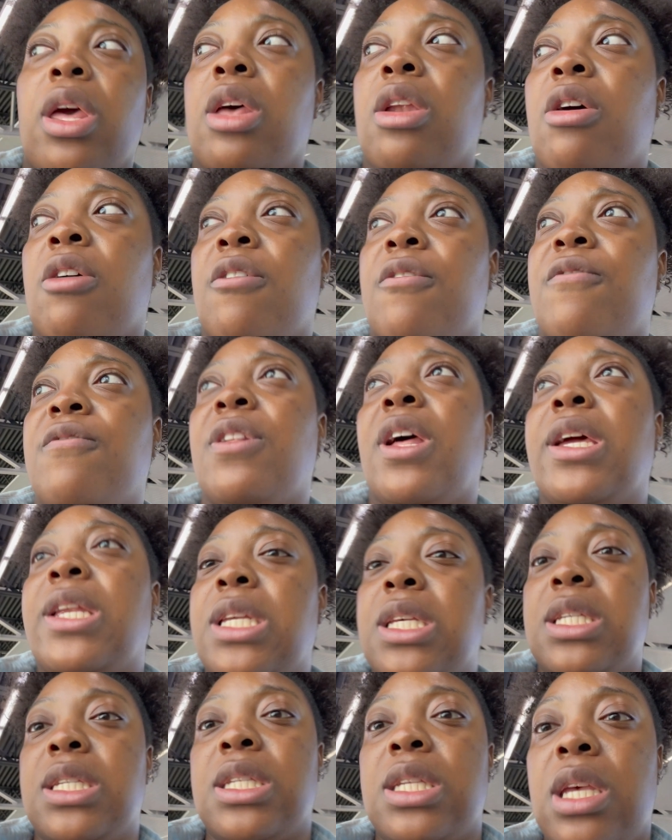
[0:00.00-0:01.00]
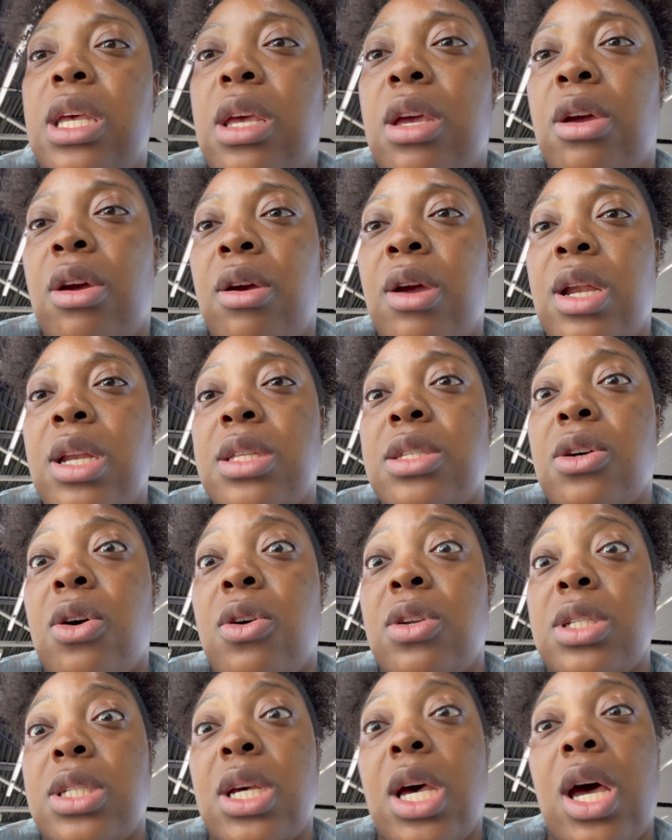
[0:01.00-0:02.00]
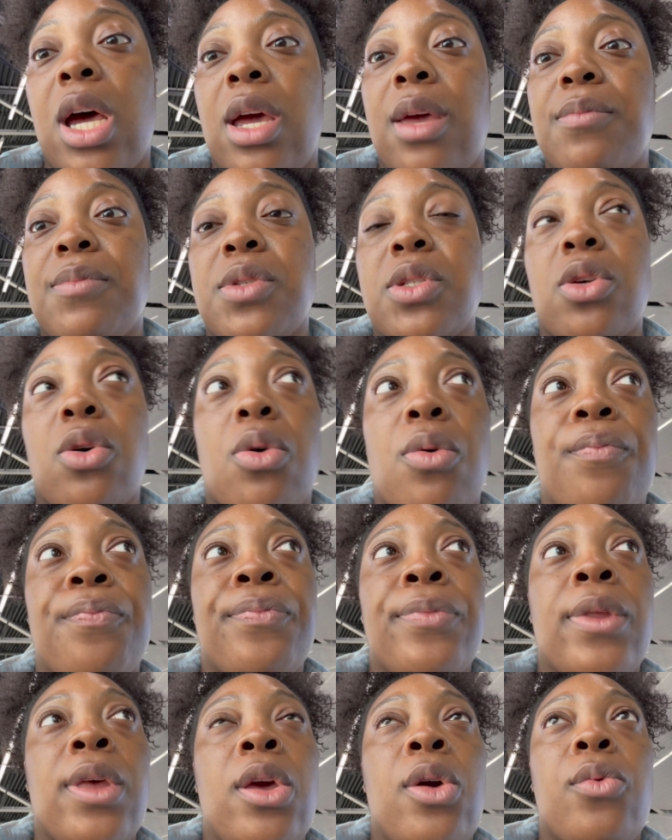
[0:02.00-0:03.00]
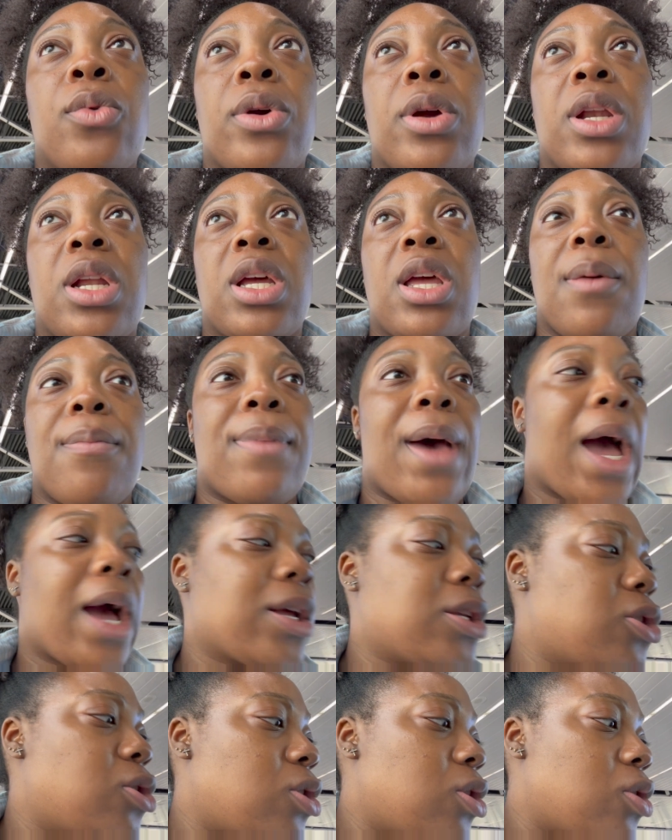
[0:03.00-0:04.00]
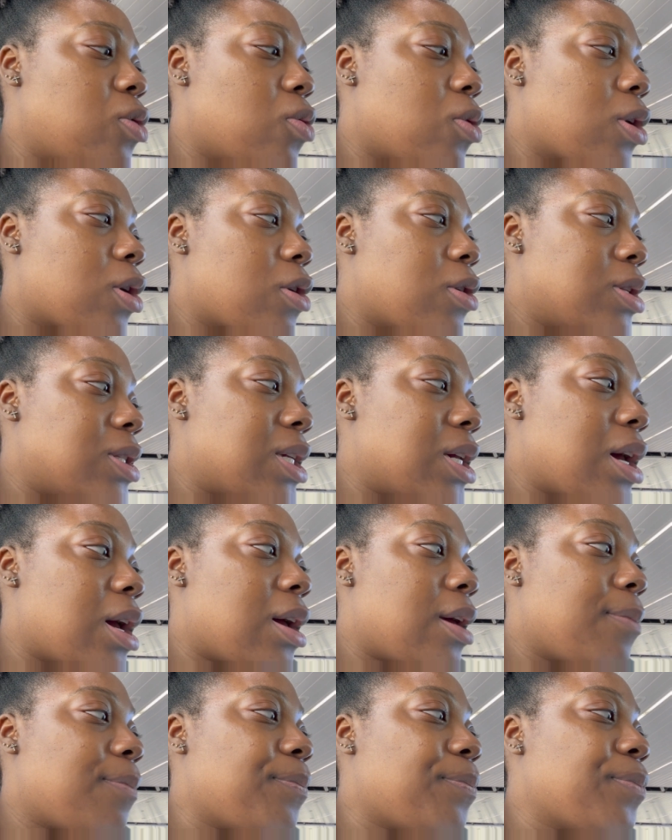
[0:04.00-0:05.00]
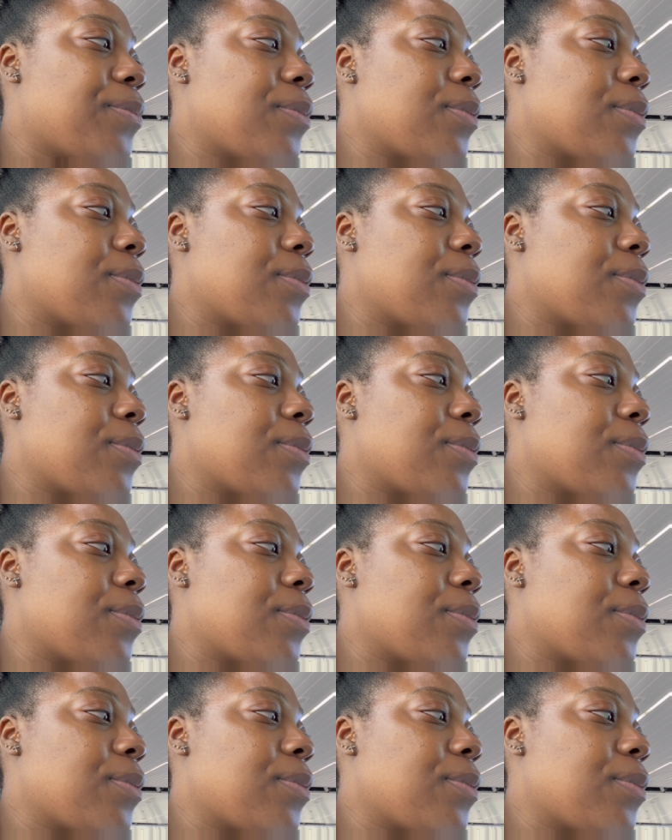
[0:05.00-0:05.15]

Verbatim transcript: And our flight is here and it's on time. So we're going to get back to New York on time.